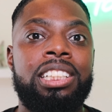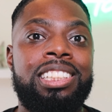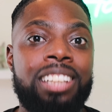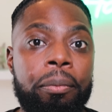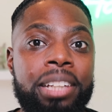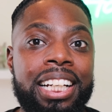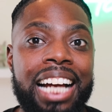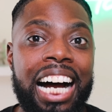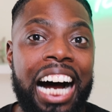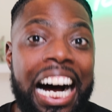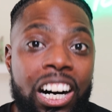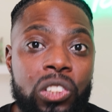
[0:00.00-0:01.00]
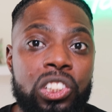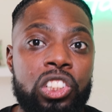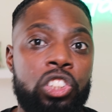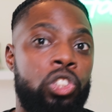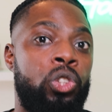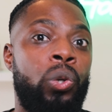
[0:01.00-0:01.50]
Something
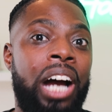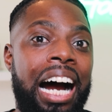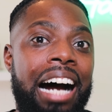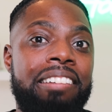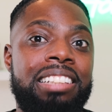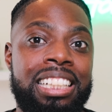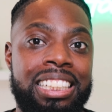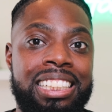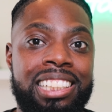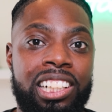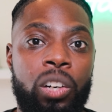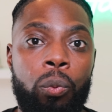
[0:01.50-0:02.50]
else you have to consider